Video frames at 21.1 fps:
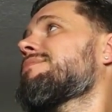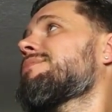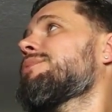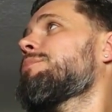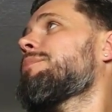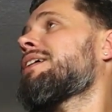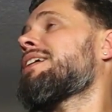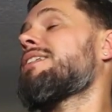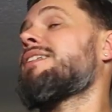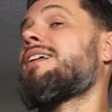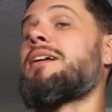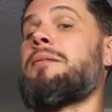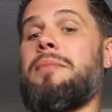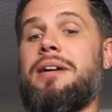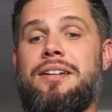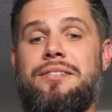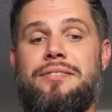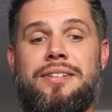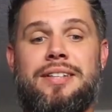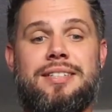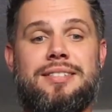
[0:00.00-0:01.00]
You paid a lot of
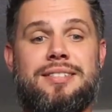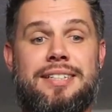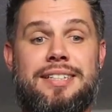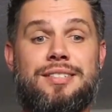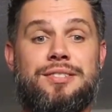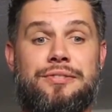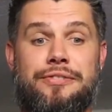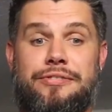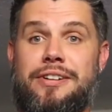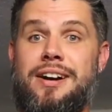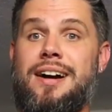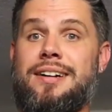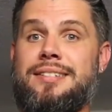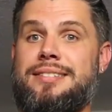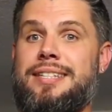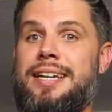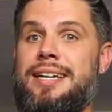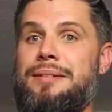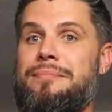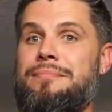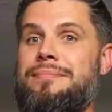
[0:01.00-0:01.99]
money for this. This is frog
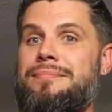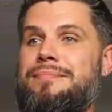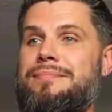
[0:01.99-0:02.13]
tape.